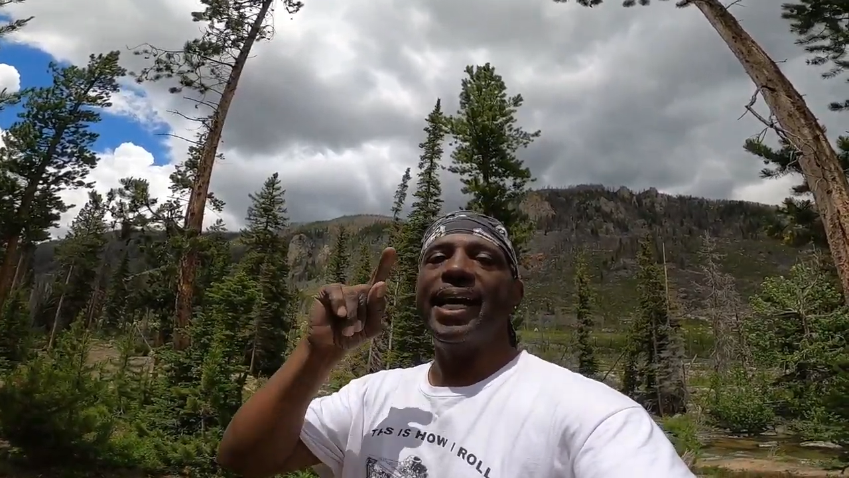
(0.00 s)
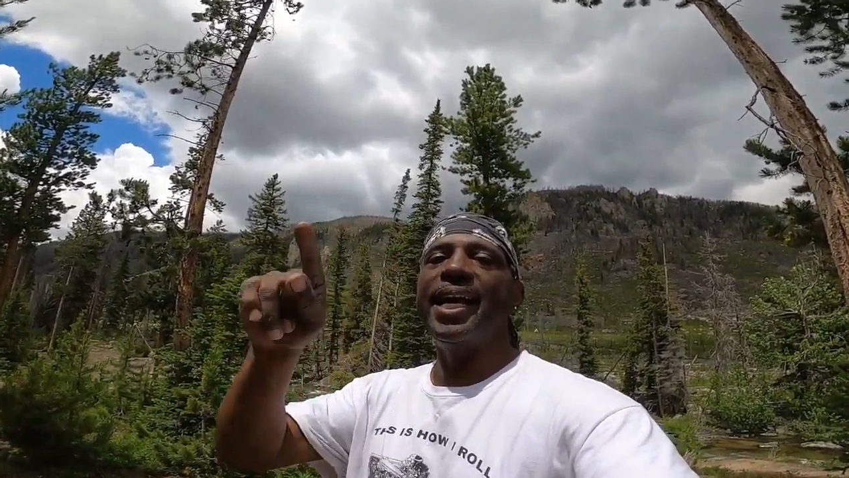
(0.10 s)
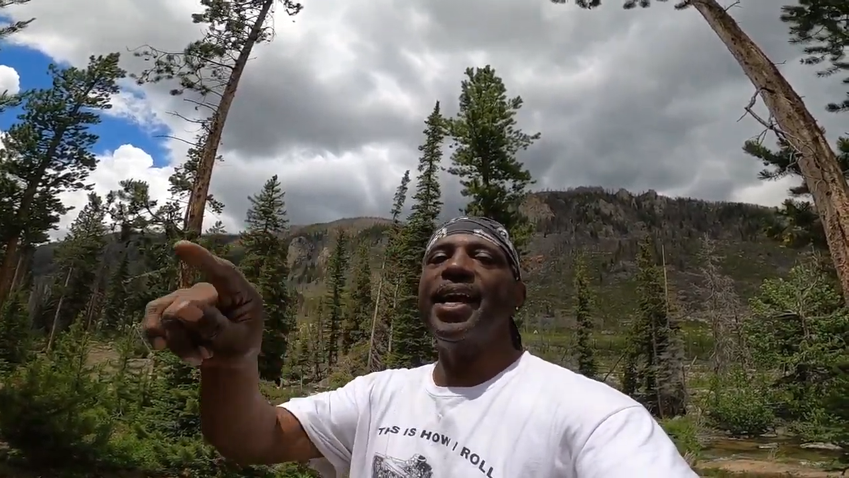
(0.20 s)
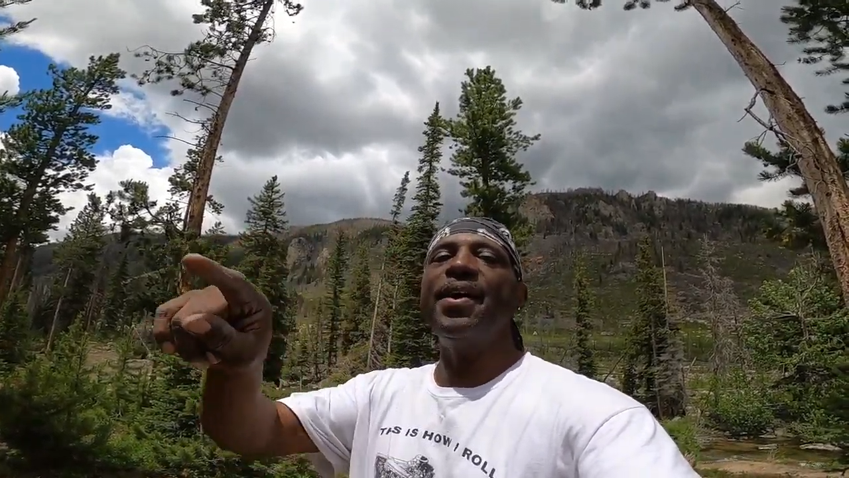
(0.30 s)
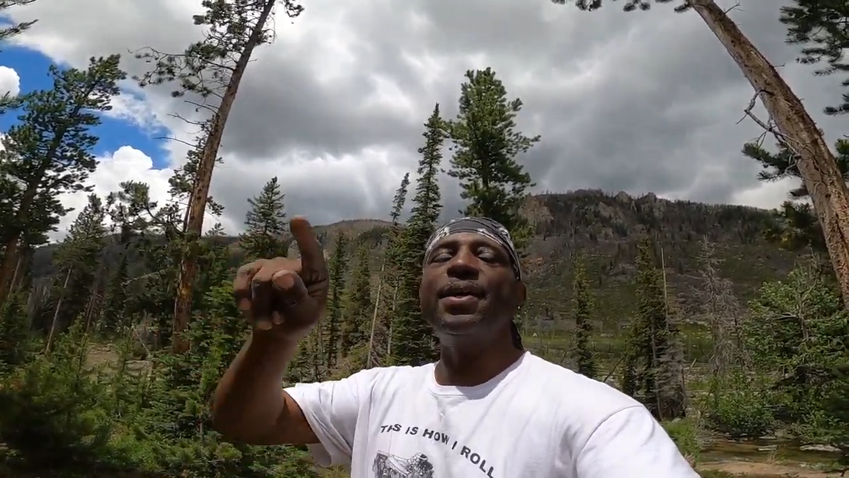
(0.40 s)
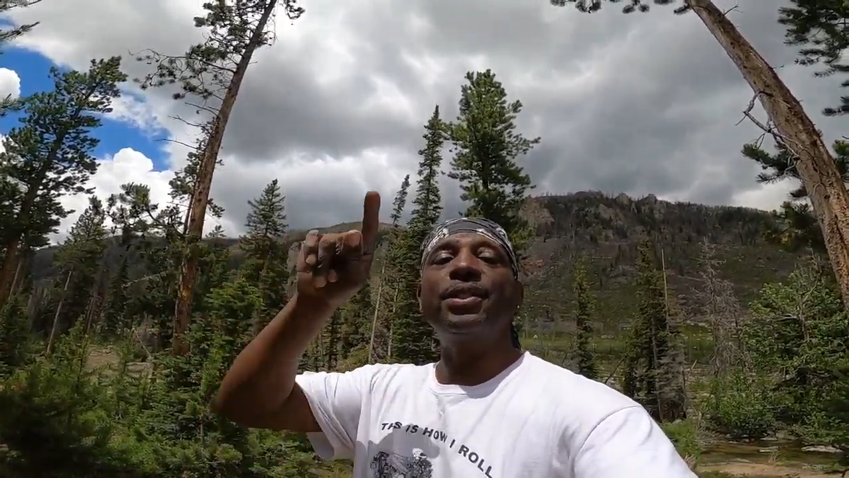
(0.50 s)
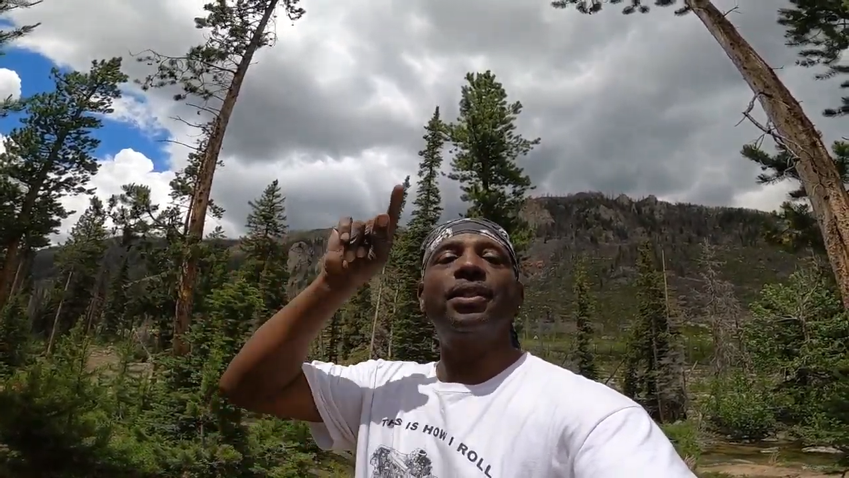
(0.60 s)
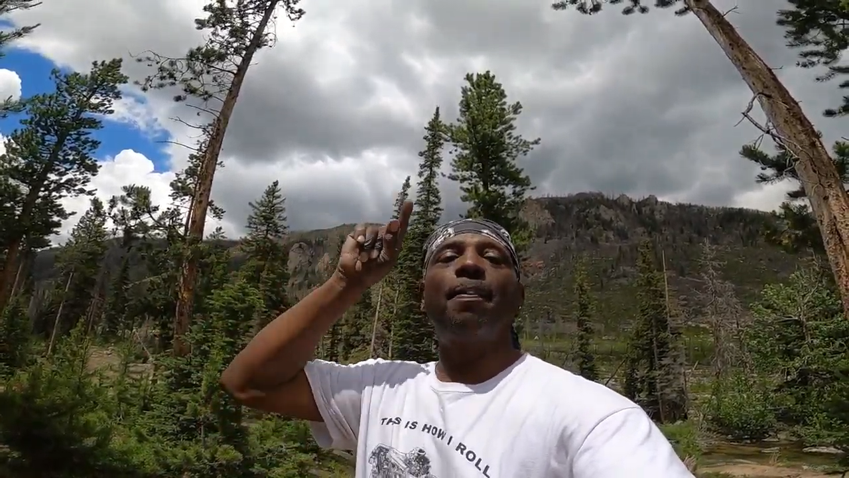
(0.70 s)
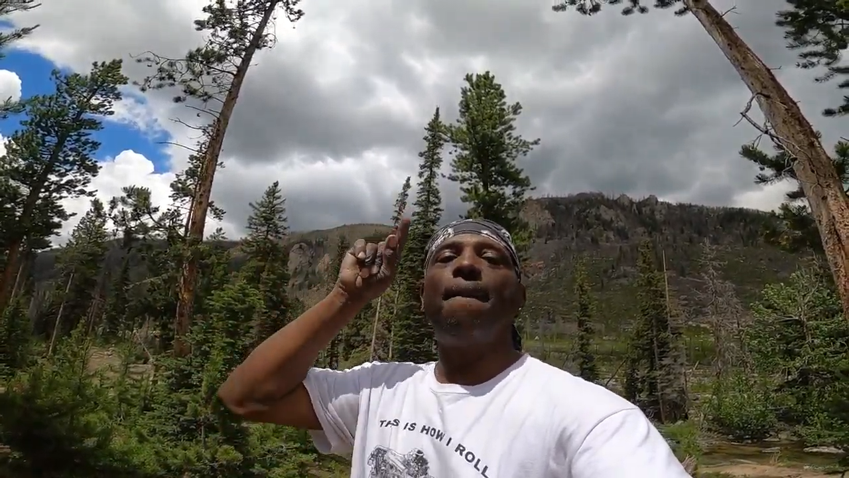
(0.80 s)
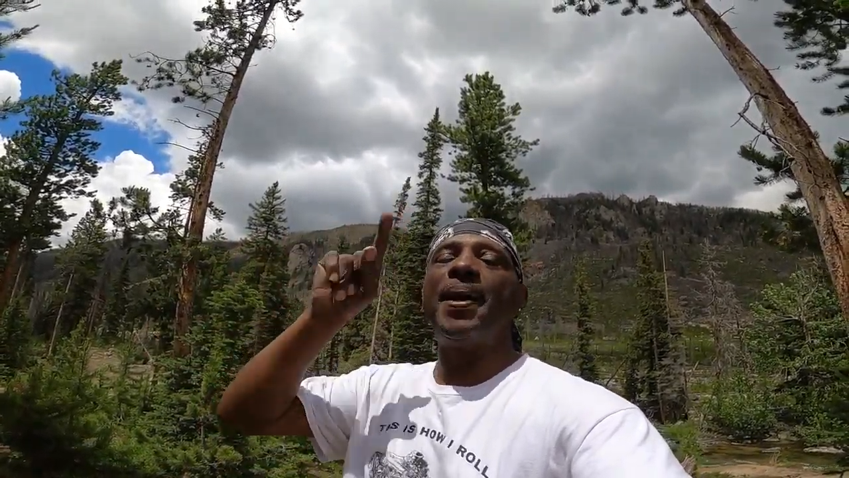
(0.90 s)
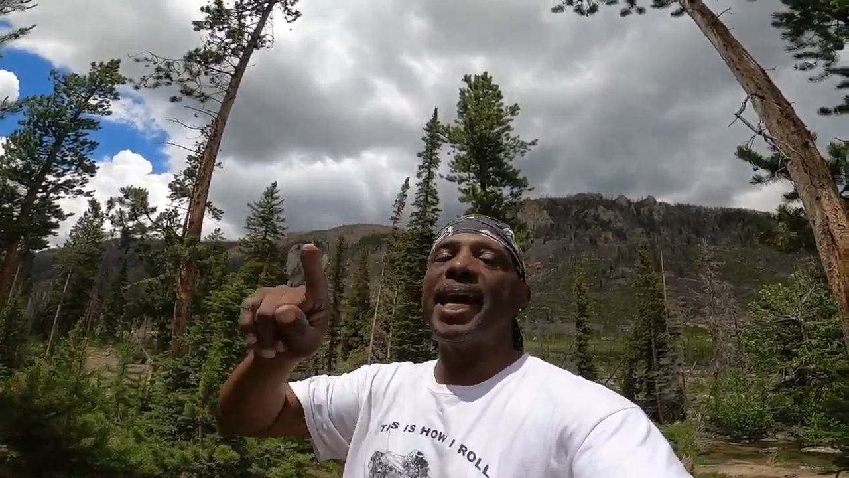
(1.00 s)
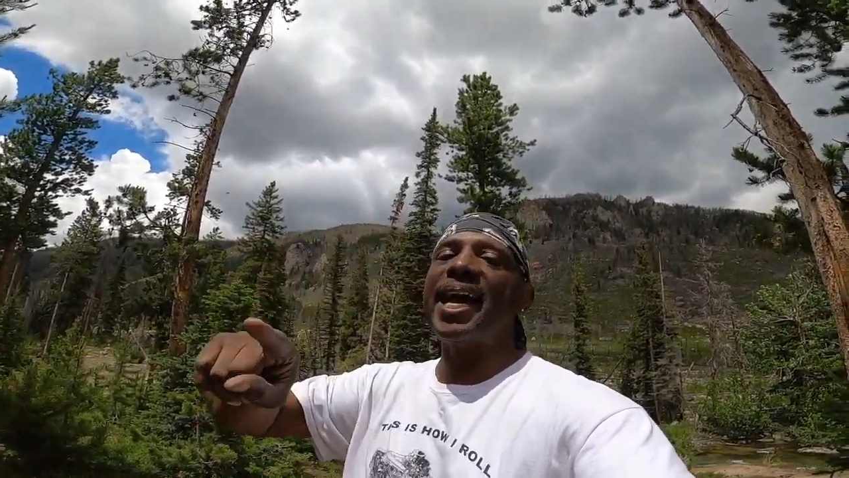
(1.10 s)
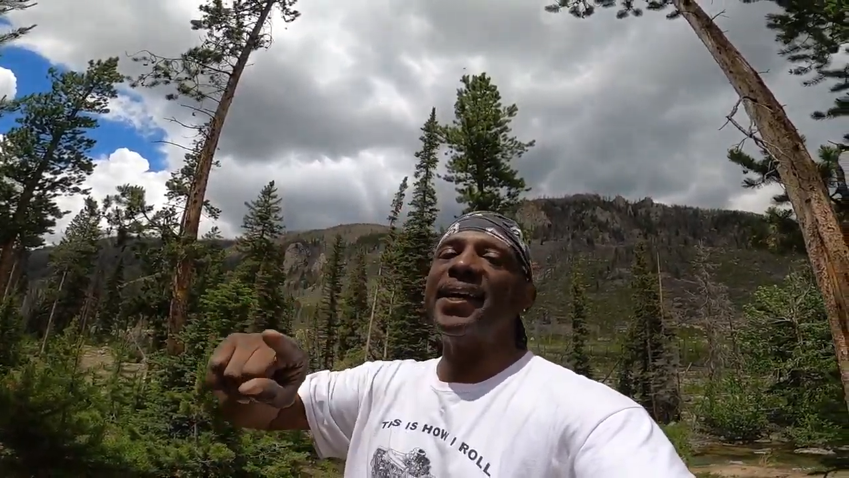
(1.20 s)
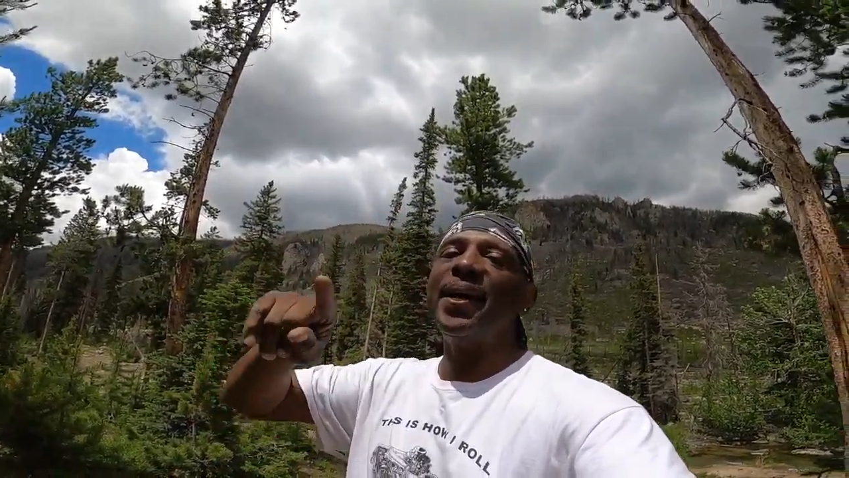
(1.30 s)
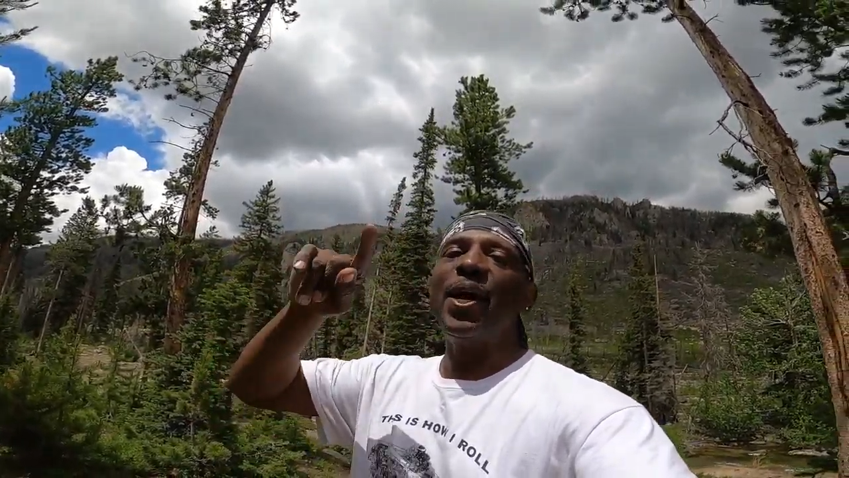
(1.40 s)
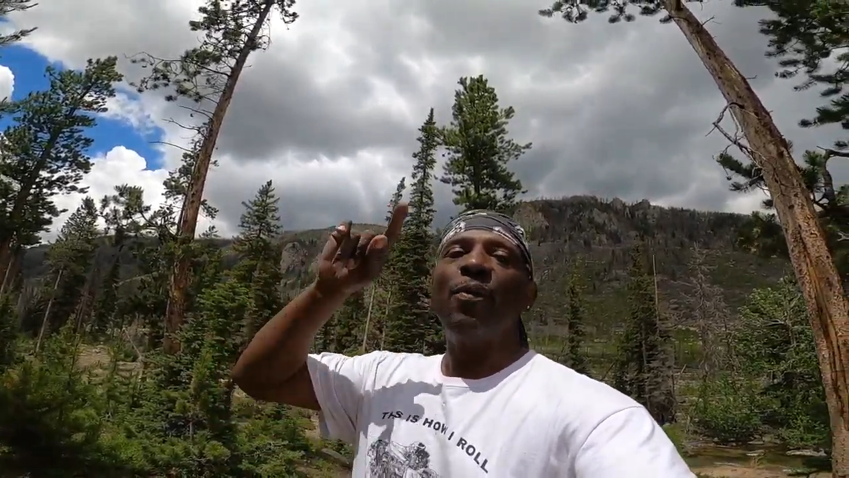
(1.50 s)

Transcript: And here's the big